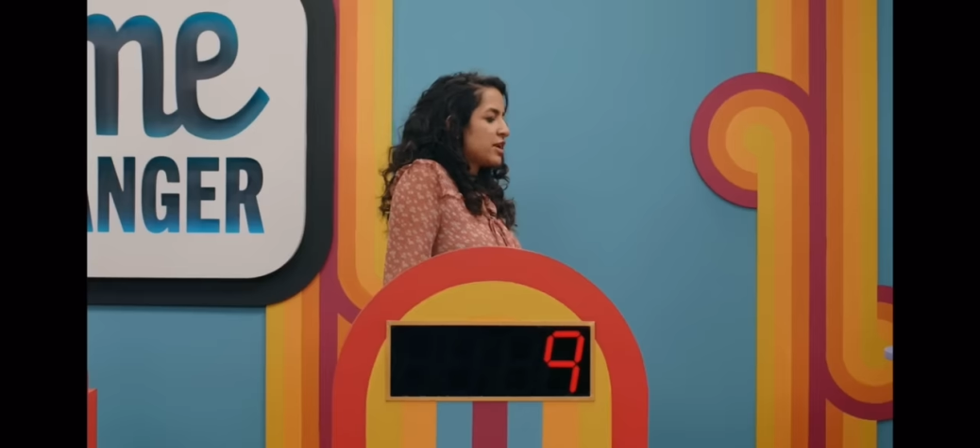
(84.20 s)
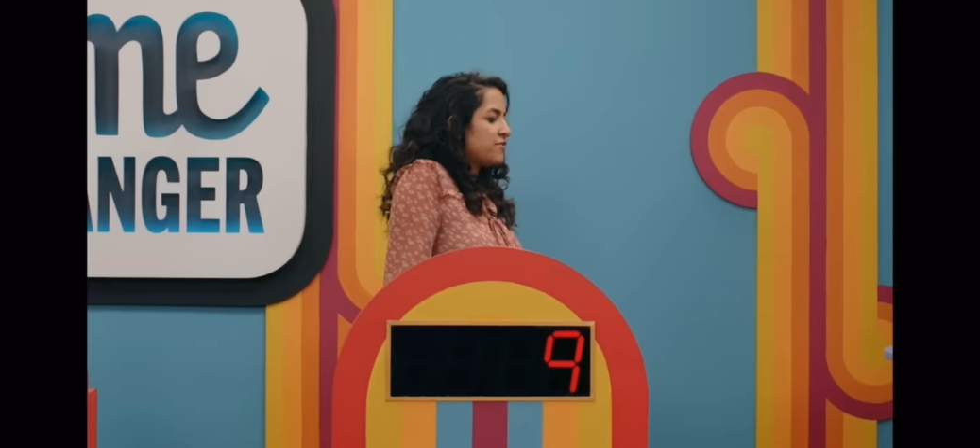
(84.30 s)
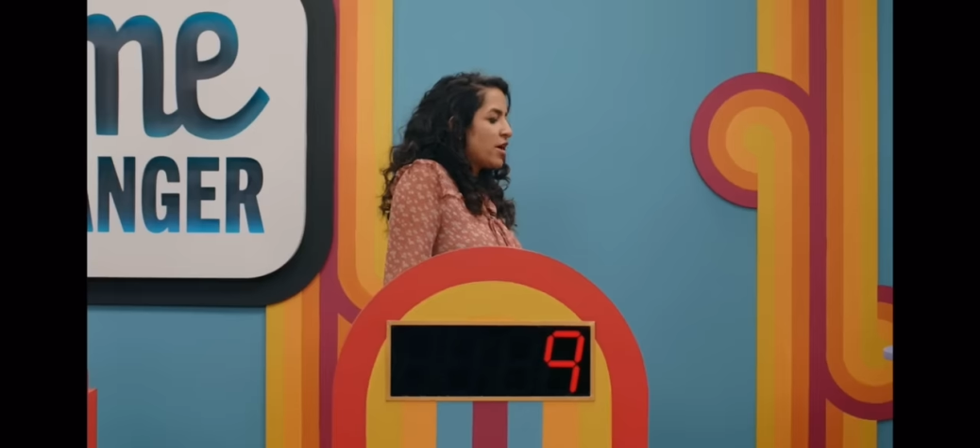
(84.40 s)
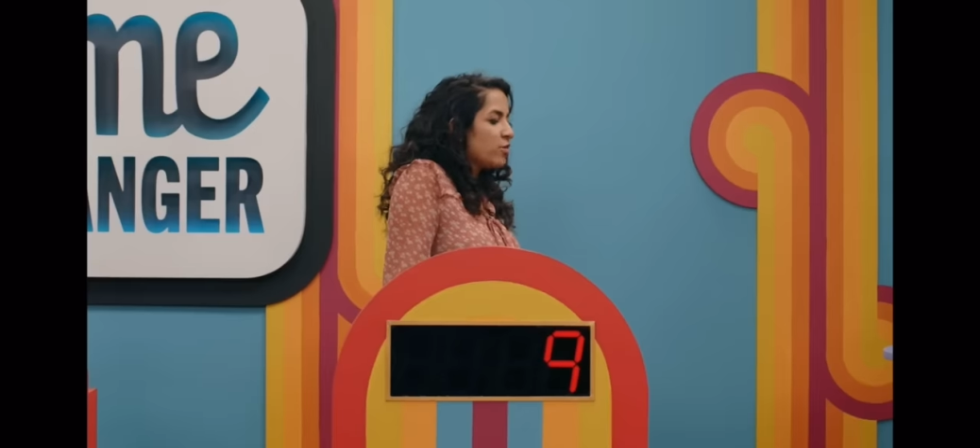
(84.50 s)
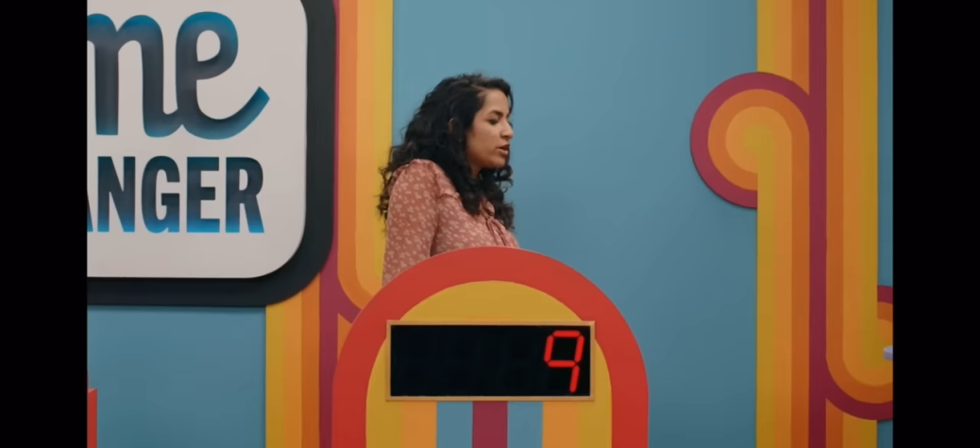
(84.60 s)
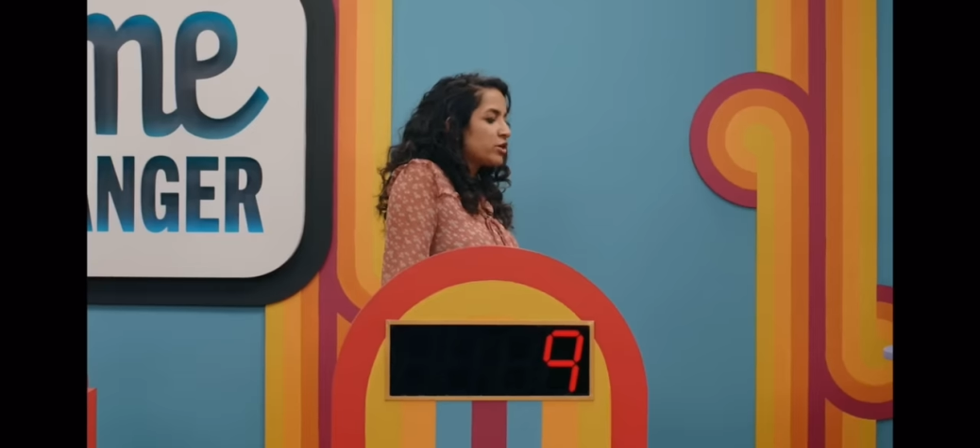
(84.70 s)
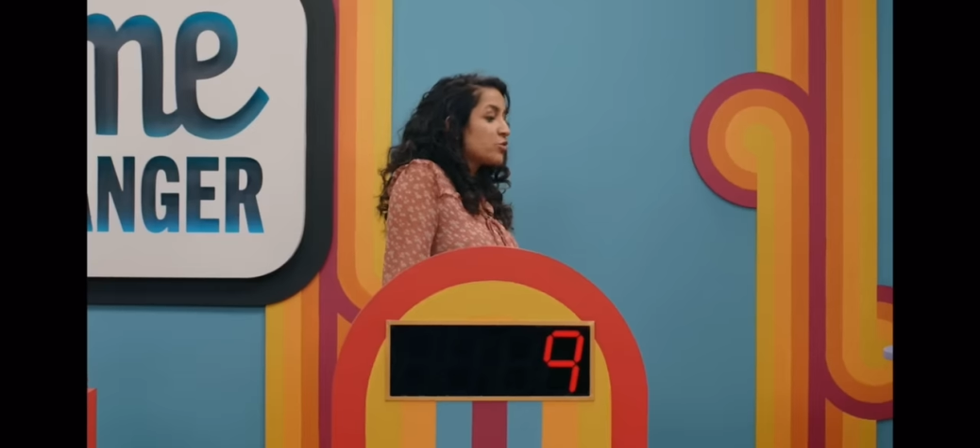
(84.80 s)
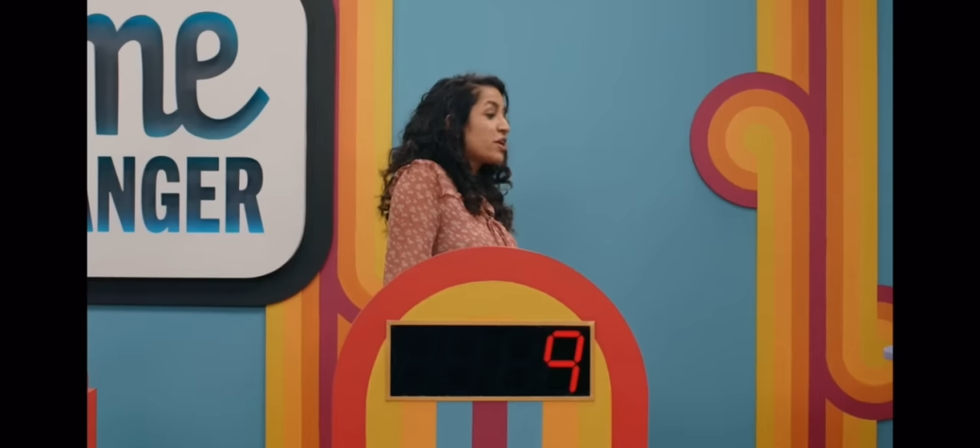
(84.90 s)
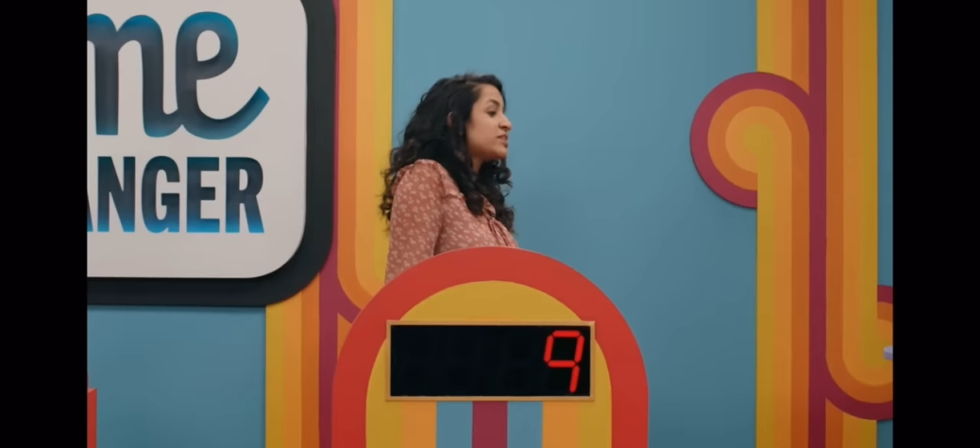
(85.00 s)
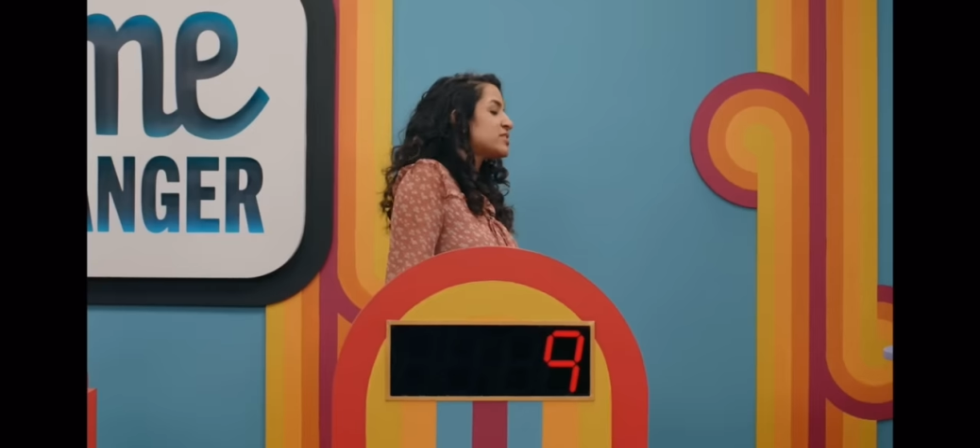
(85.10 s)
If I wanted to
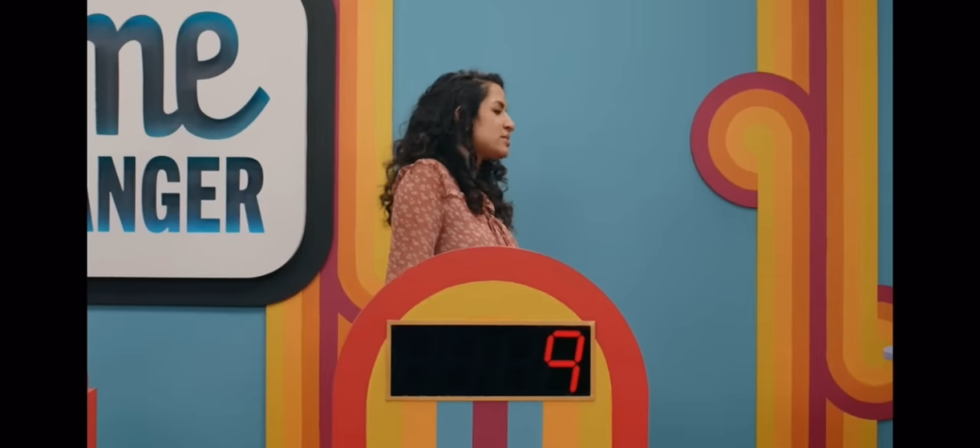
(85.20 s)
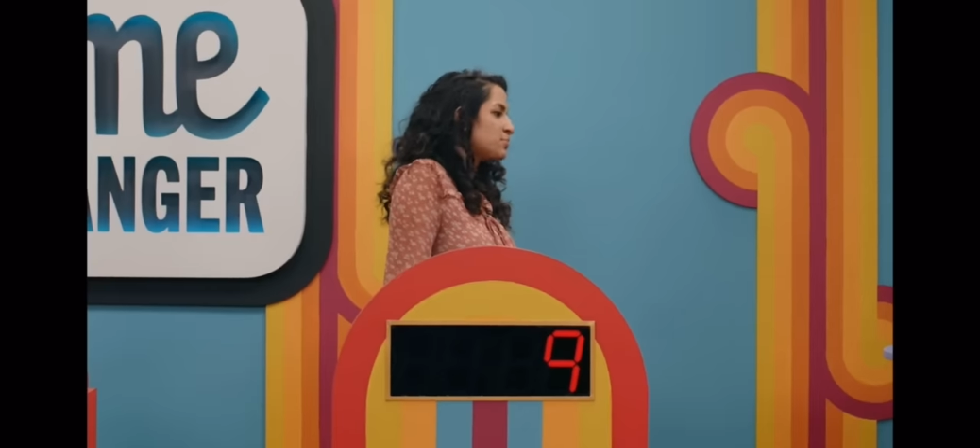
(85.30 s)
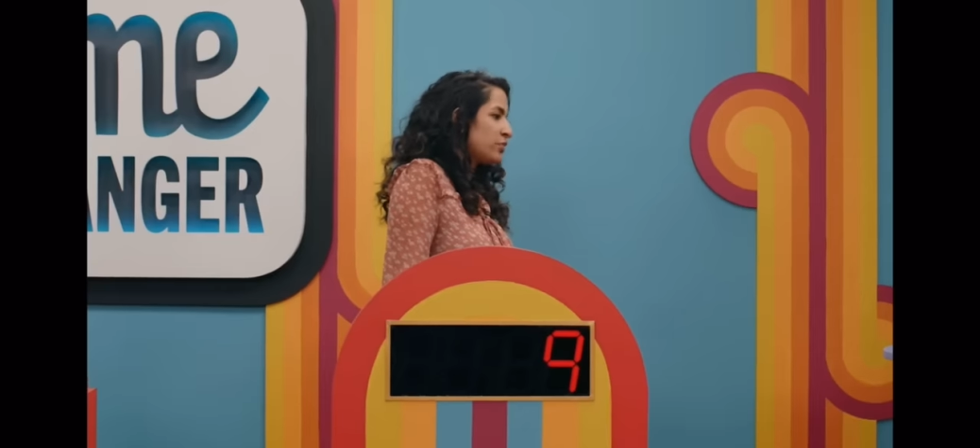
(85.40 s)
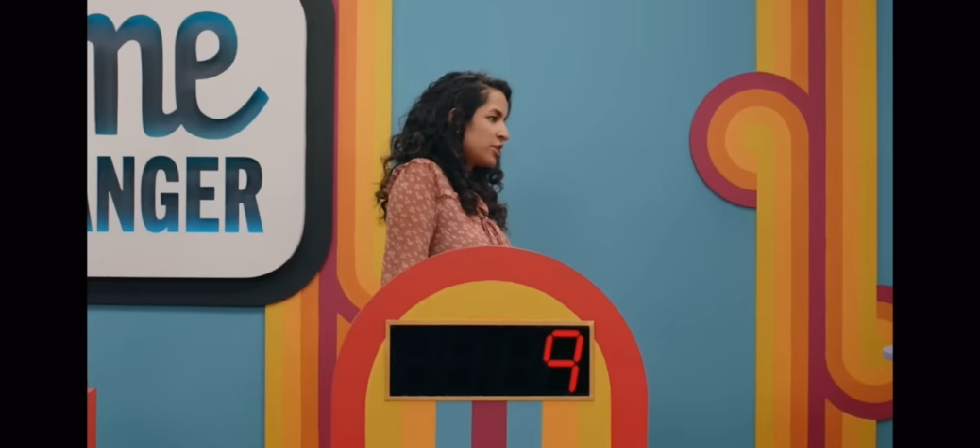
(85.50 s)
write a simple